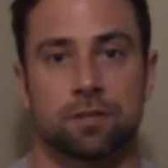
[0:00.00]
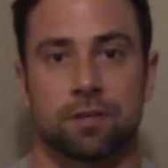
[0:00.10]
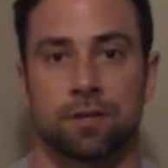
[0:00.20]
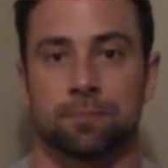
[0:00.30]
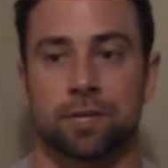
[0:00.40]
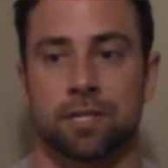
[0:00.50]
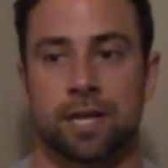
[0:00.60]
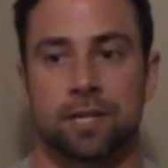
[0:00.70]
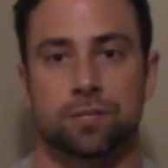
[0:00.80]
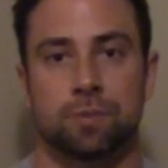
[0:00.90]
I'm going to
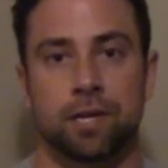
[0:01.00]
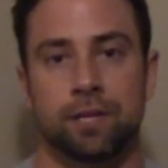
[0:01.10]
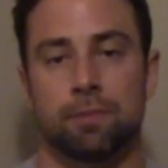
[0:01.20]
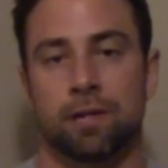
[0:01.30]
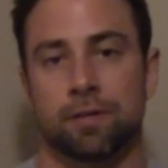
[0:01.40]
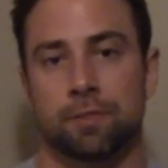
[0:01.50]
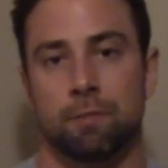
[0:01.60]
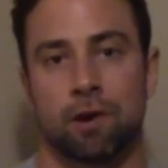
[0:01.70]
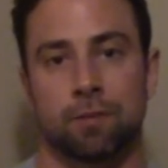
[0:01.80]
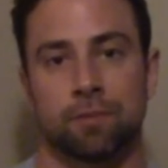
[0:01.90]
attach my email at the
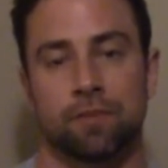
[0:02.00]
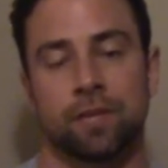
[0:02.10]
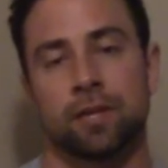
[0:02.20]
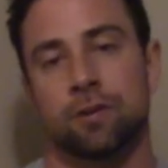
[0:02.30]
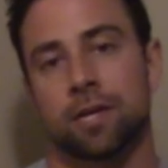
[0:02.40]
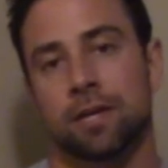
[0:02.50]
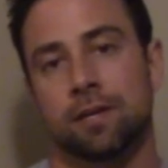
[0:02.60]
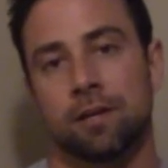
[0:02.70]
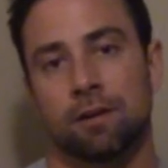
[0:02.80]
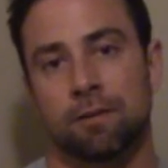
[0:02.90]
bottom of the video again
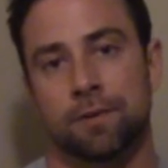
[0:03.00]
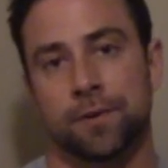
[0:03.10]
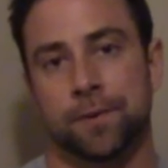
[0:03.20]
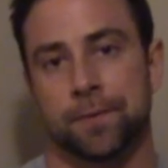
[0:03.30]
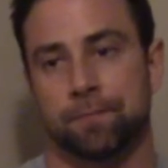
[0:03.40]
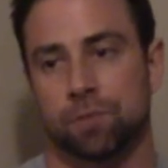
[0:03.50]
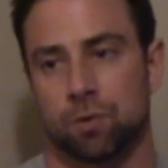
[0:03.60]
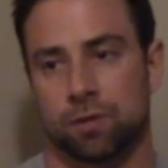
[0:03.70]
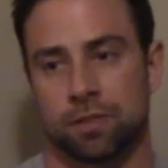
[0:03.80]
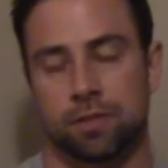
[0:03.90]
here,
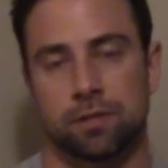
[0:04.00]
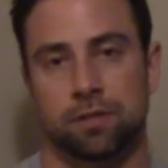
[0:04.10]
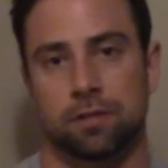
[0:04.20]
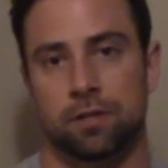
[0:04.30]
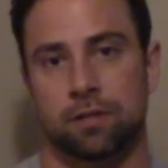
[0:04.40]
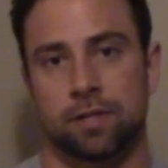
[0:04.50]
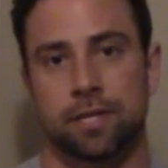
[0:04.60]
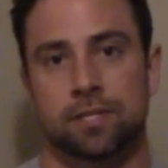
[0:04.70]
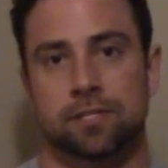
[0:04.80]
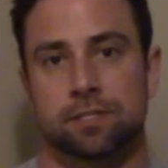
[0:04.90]
or in the
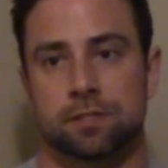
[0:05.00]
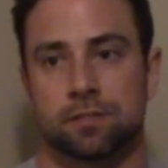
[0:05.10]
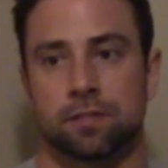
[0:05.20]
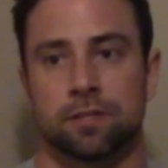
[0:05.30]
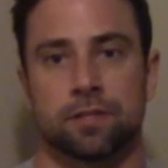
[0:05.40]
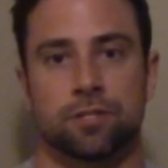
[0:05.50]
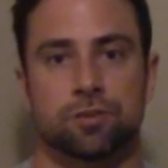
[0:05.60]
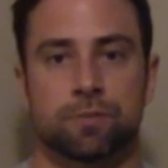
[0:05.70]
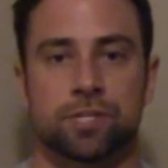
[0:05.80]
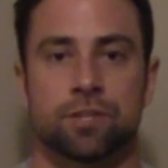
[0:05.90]
links in the
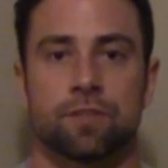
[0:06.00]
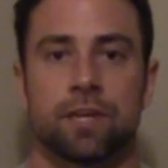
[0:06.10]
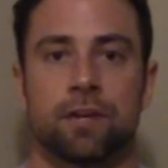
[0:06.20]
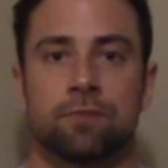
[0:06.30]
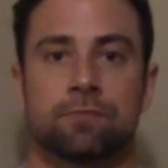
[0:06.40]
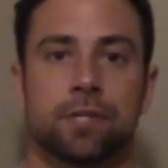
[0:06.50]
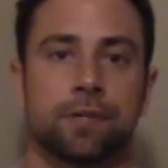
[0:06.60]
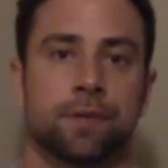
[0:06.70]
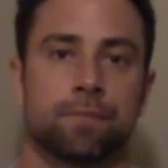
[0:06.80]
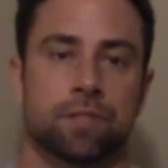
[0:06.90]
description of the video.
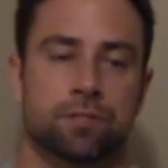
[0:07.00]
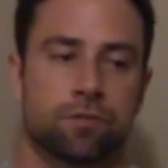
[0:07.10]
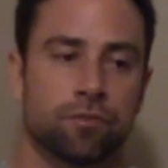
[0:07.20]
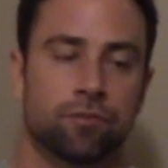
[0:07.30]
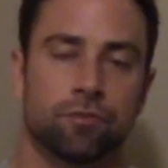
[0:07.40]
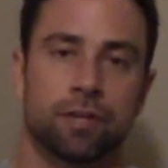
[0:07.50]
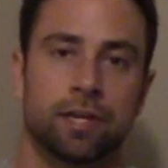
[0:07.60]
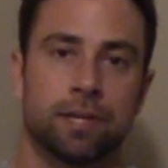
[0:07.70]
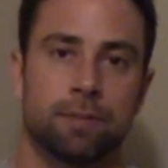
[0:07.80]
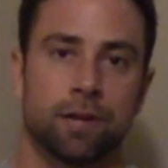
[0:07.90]
So feel free
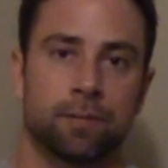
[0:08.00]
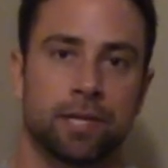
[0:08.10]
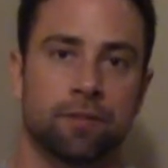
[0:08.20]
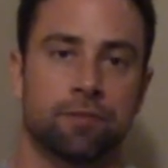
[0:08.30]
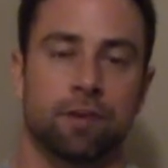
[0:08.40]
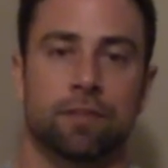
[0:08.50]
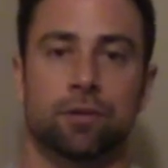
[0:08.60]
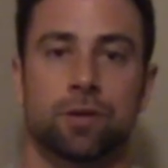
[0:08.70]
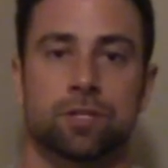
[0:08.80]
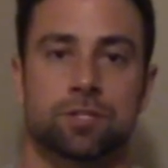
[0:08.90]
to email me if you have any
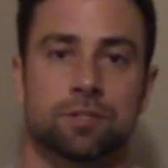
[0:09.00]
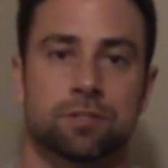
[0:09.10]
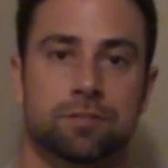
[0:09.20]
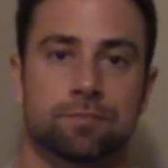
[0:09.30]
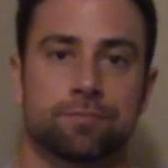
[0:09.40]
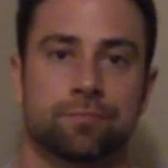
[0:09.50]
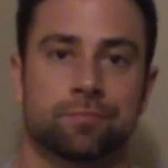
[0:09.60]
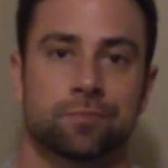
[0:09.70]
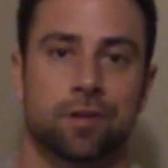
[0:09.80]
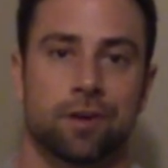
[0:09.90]
questions.
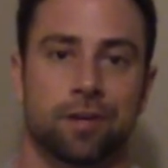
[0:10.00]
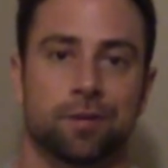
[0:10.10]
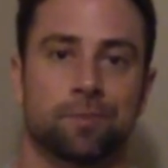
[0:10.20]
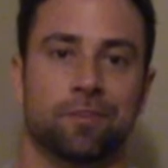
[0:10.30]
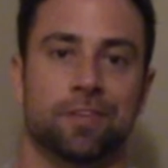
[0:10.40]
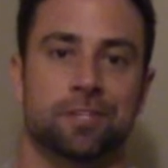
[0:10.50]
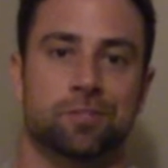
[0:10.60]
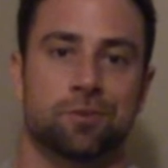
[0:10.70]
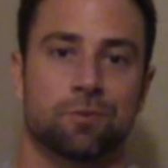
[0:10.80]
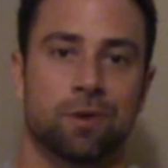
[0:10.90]
All right, I hope everything's
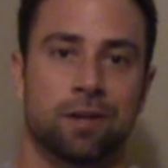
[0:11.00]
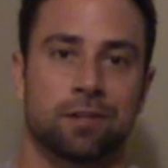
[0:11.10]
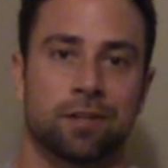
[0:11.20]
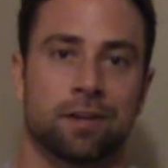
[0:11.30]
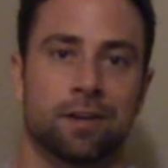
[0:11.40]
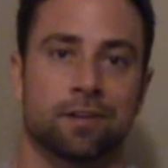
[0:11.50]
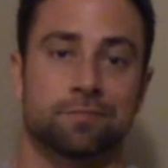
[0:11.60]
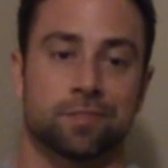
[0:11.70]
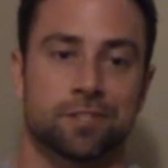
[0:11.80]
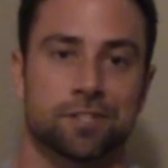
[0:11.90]
going well, and
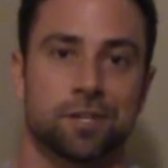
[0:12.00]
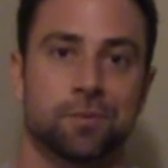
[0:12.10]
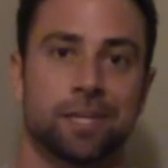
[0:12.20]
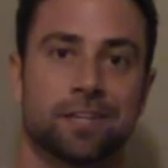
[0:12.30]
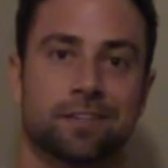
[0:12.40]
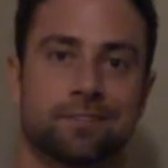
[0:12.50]
I'll see you in a week.